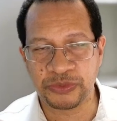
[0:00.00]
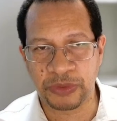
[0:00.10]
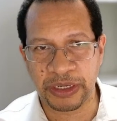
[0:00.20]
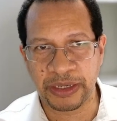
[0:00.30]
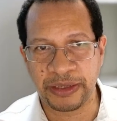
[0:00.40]

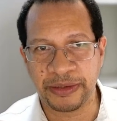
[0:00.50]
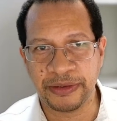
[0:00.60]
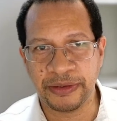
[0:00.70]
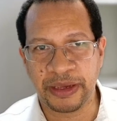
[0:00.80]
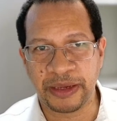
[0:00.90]
why
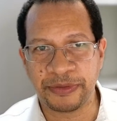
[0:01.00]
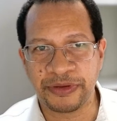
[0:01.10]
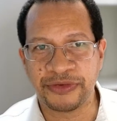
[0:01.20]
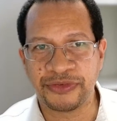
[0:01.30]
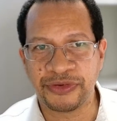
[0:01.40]

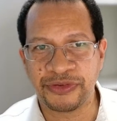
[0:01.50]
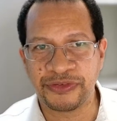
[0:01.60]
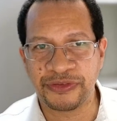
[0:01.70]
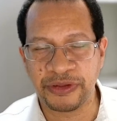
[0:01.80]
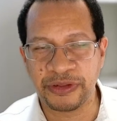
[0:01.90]
hypertension is
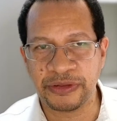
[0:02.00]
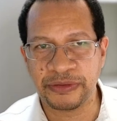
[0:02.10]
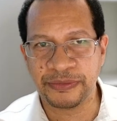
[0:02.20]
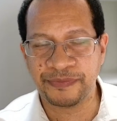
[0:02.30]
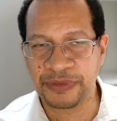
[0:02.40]
still
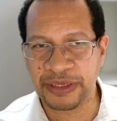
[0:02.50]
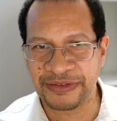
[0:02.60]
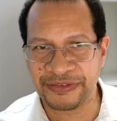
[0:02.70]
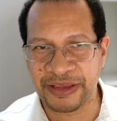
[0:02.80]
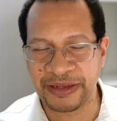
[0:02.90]
a
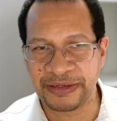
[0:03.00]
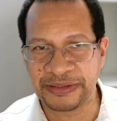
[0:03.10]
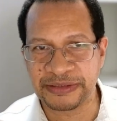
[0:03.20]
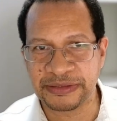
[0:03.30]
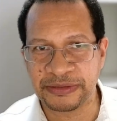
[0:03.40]

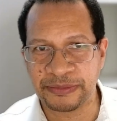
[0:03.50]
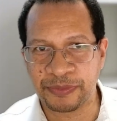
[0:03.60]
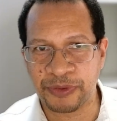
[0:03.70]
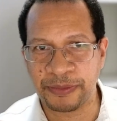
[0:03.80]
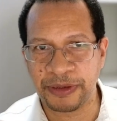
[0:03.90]
silent
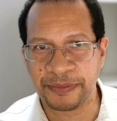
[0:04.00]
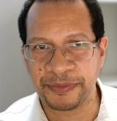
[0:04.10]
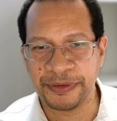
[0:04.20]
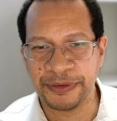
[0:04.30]
problem.